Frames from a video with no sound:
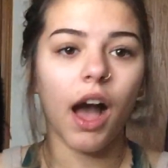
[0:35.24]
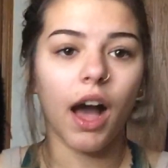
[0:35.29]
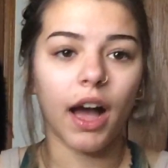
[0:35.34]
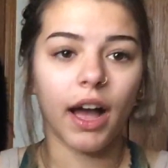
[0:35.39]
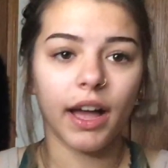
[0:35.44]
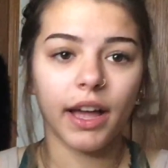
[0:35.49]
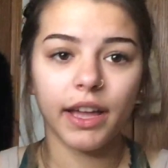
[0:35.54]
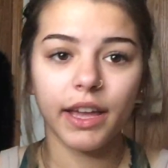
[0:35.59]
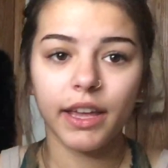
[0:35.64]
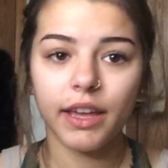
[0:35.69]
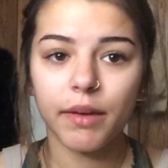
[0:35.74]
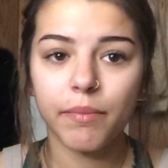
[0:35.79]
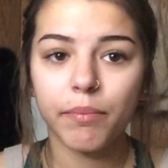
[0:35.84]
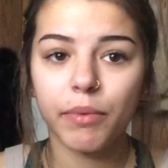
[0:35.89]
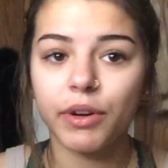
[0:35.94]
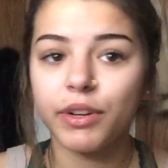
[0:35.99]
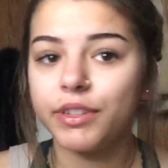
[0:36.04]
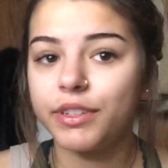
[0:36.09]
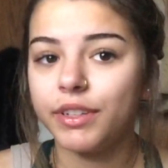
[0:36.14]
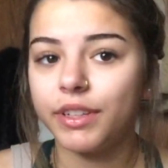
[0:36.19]
I
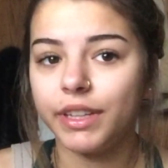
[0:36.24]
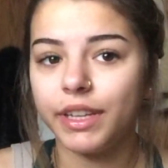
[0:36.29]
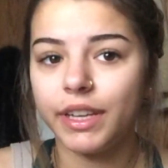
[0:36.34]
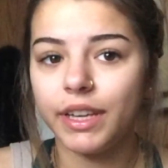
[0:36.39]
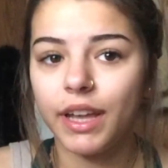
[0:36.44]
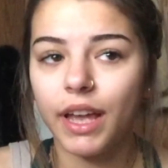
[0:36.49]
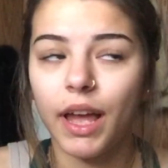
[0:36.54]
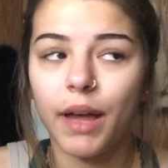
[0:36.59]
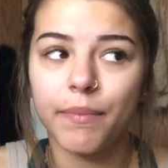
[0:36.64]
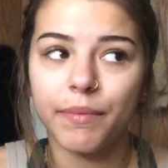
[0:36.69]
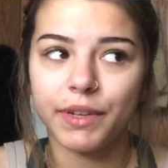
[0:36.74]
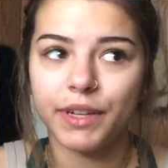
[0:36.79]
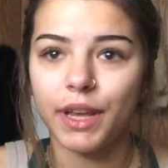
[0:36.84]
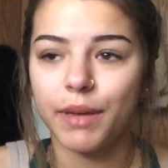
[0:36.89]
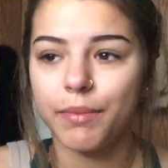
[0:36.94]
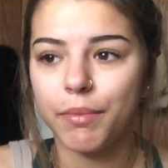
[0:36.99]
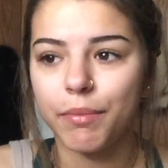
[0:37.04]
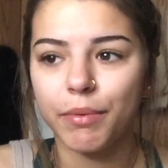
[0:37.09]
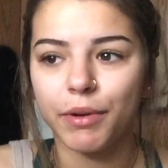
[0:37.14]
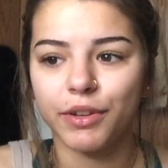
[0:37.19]
personally am the
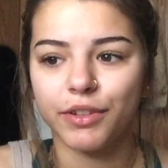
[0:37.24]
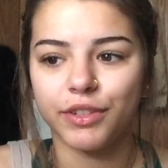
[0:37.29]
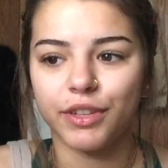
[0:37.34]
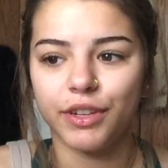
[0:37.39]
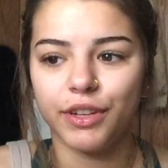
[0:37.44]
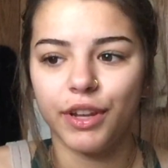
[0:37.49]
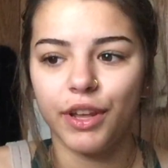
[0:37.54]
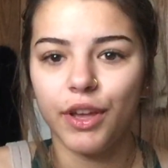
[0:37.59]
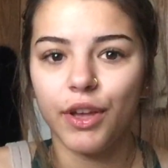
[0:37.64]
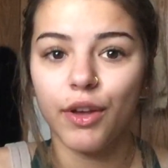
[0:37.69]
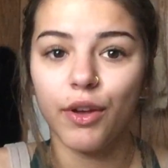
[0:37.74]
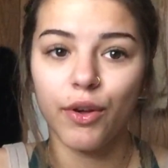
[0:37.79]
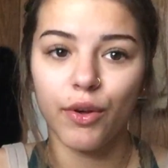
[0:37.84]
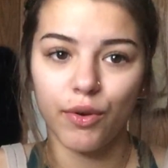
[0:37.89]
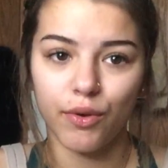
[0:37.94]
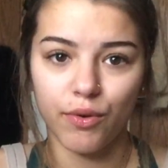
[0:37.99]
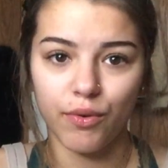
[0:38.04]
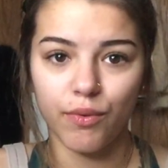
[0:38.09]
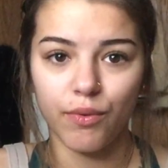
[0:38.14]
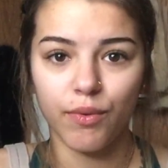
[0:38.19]
type of person
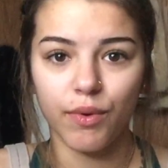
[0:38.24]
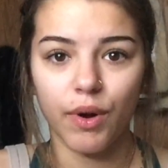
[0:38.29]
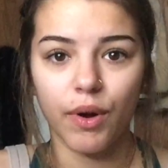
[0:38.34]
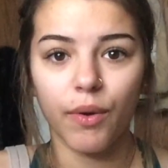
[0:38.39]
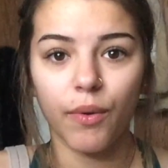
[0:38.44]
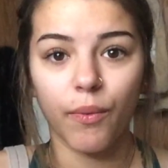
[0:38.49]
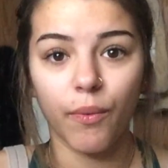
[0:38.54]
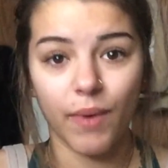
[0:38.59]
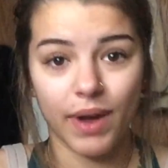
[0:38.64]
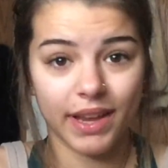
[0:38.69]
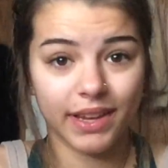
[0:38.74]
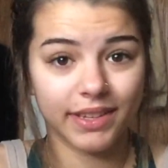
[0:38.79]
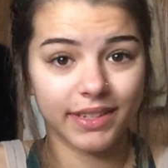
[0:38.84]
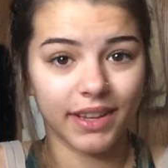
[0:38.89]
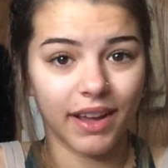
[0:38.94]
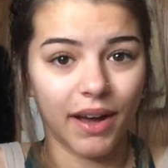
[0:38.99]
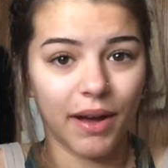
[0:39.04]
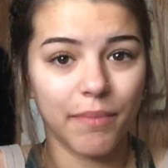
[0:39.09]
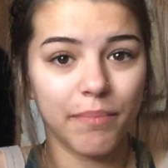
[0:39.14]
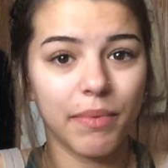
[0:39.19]
who wakes
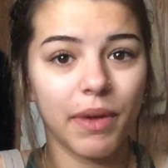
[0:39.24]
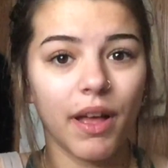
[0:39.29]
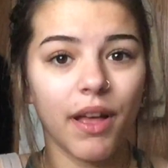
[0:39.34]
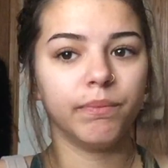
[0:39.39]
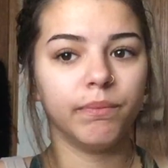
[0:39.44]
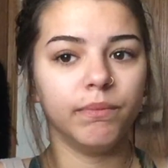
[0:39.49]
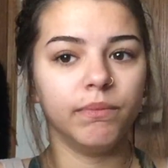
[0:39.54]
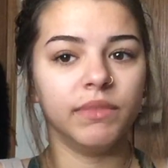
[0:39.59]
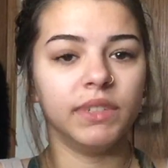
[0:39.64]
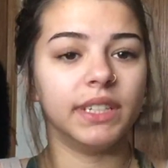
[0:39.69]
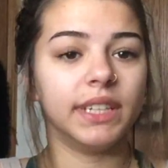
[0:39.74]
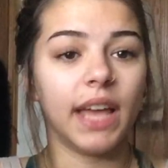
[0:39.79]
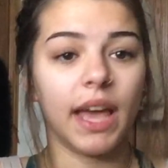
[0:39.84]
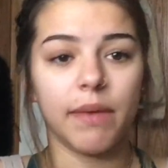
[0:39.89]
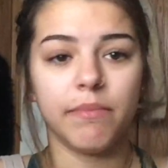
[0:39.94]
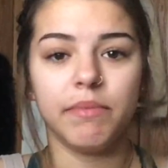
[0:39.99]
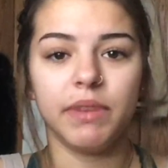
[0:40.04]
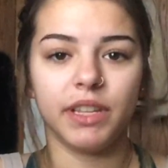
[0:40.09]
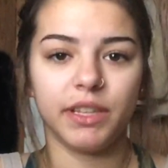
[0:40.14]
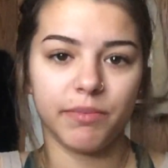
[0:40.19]
up
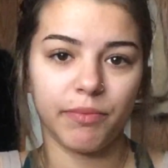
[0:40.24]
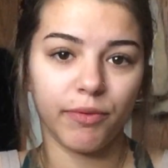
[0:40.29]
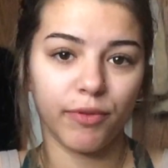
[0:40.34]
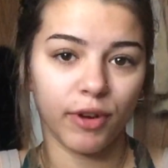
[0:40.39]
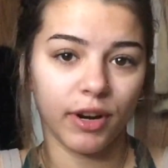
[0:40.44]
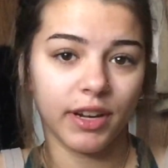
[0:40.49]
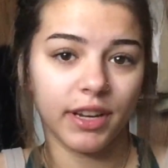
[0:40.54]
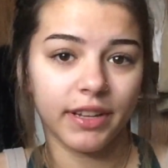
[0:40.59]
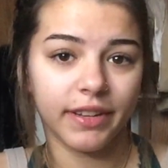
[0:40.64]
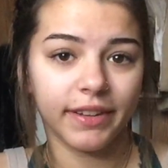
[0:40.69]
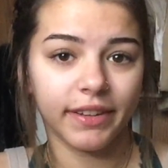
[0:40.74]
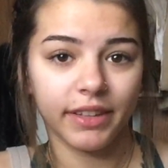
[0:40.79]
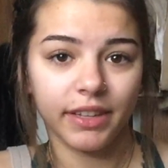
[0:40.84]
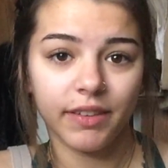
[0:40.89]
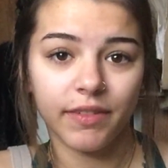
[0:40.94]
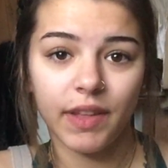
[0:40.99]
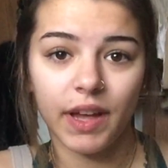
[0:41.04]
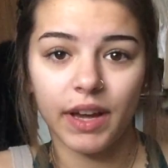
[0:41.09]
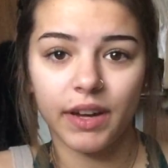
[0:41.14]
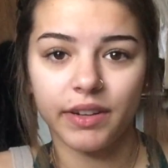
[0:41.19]
10 minutes before I need to
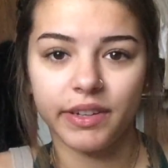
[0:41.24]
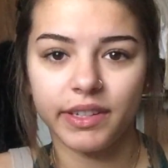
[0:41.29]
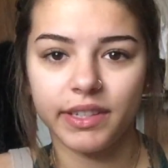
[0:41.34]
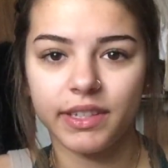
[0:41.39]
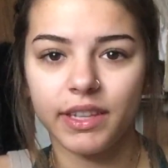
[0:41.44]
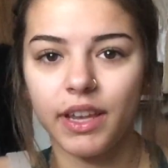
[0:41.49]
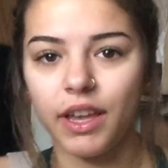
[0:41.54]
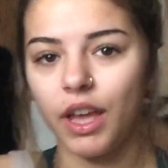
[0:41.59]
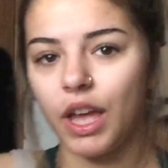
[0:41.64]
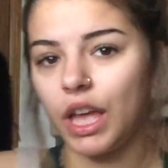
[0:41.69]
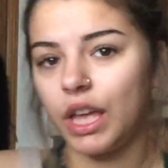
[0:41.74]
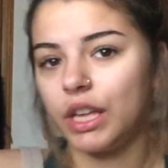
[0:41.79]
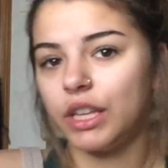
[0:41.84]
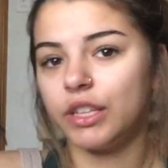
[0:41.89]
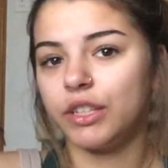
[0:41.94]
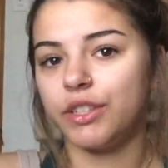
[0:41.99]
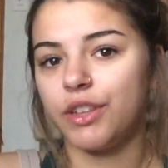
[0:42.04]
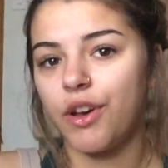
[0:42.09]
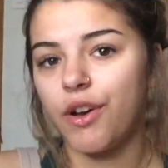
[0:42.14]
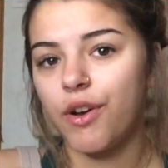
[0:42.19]
leave the house.
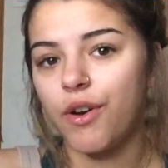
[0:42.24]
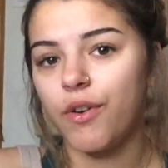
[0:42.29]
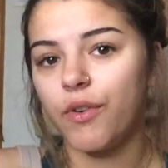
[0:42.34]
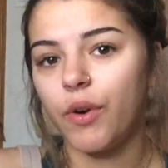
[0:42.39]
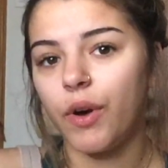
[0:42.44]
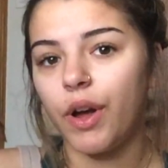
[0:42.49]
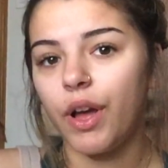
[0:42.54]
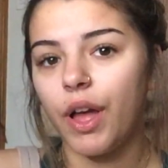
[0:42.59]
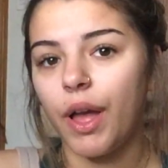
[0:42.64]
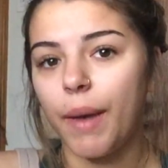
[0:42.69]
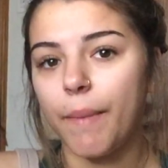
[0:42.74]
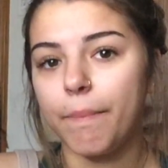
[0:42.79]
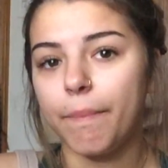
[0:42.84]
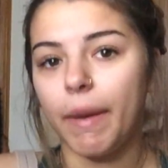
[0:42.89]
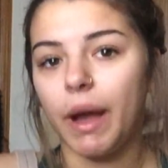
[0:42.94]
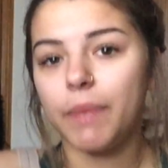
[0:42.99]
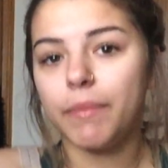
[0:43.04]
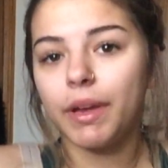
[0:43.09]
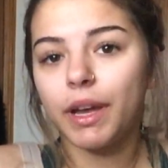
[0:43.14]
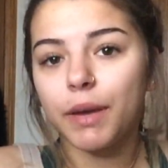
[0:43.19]
So
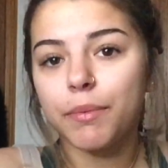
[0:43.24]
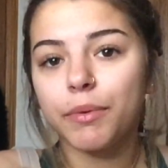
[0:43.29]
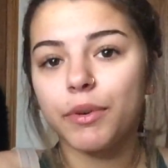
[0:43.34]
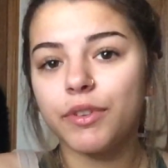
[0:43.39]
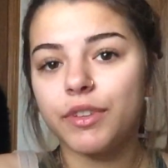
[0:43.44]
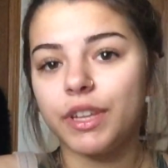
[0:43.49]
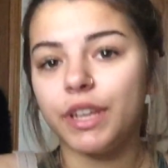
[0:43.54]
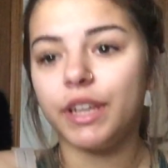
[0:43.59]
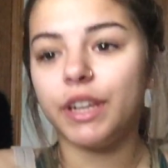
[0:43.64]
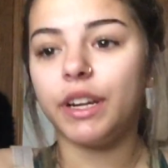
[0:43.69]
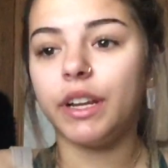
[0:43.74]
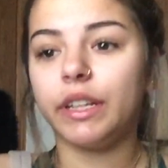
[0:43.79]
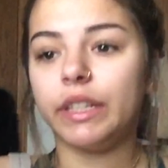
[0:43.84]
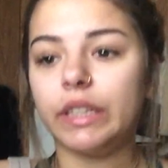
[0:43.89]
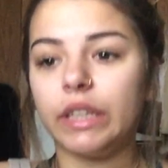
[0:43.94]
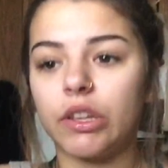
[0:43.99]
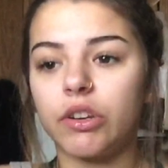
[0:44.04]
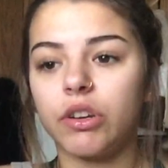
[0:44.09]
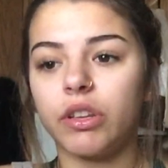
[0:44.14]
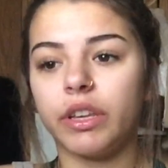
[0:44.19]
my makeup routine
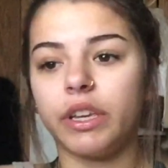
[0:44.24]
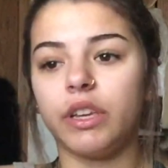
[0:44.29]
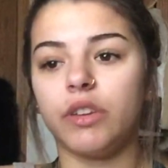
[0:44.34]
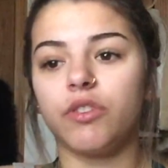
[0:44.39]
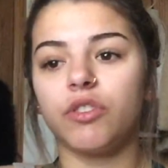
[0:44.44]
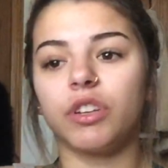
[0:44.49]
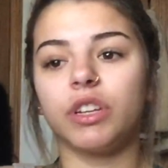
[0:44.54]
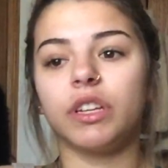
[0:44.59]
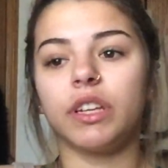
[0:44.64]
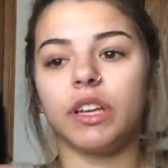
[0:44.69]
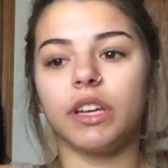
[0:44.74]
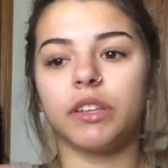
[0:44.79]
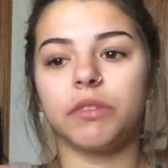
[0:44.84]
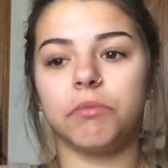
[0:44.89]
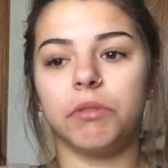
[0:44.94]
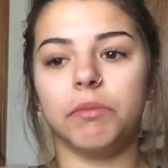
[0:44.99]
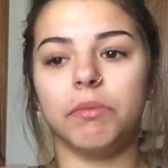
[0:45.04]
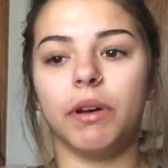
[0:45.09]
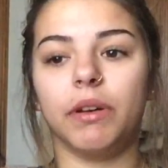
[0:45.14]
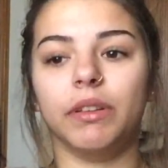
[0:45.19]
literally usually takes
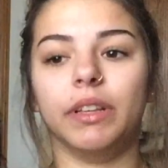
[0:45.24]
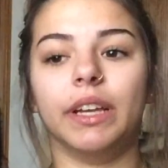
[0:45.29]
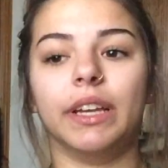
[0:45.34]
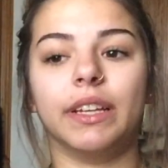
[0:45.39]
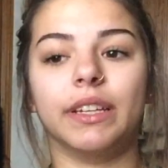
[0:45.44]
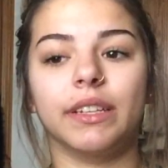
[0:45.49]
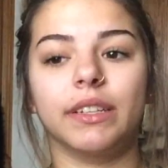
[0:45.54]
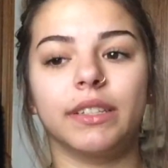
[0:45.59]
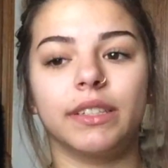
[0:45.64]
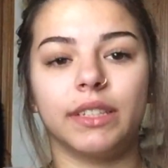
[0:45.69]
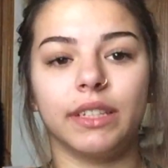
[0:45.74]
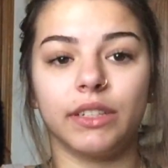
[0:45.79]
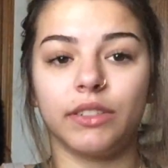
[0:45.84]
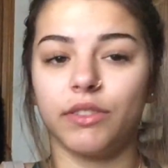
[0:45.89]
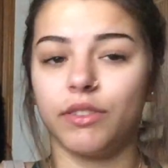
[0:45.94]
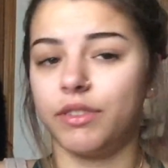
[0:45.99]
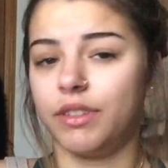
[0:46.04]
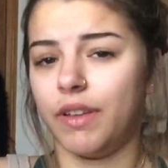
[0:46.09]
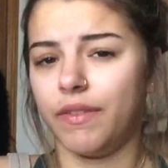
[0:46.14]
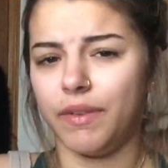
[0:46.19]
me about like 6
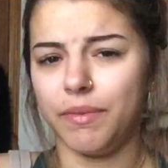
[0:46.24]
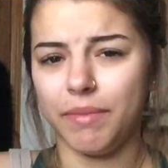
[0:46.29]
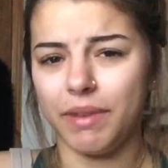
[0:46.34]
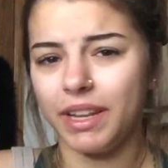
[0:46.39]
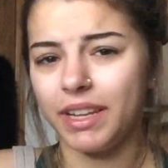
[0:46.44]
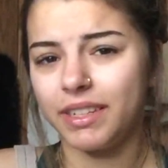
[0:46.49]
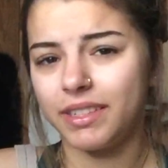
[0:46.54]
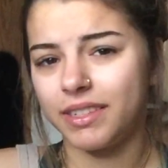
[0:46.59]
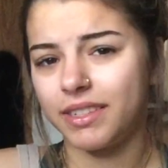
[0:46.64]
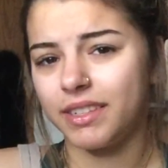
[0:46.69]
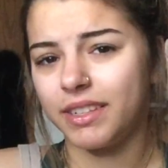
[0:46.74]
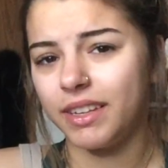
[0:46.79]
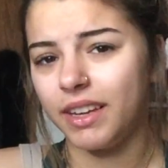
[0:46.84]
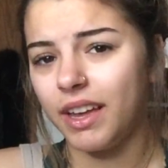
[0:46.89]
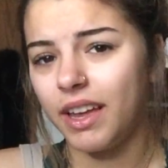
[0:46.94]
or 7 minutes.